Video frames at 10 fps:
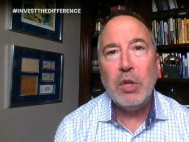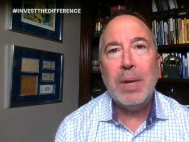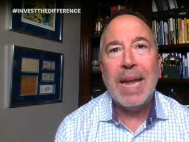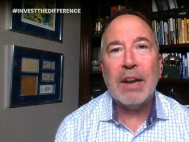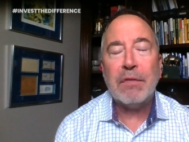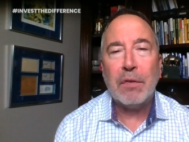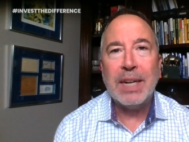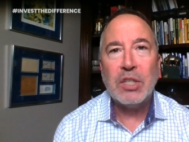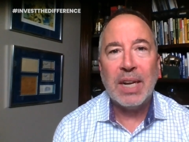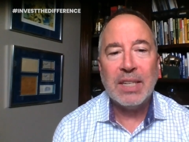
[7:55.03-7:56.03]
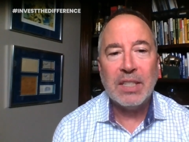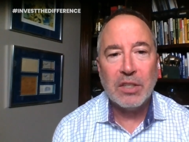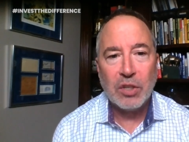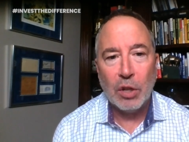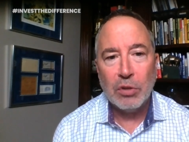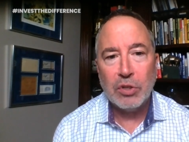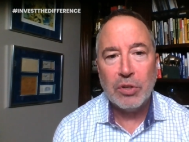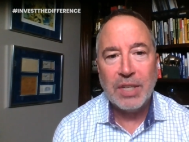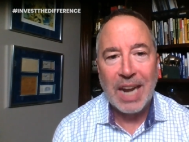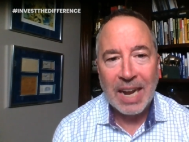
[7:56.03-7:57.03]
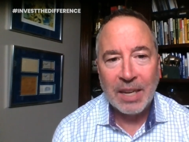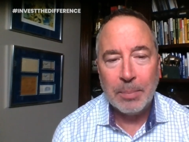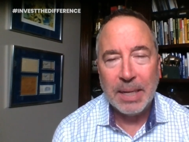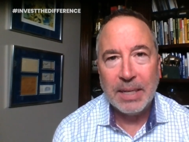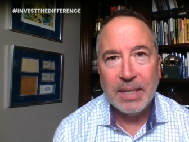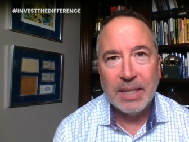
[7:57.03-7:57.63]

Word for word: you get a franchise disclosure document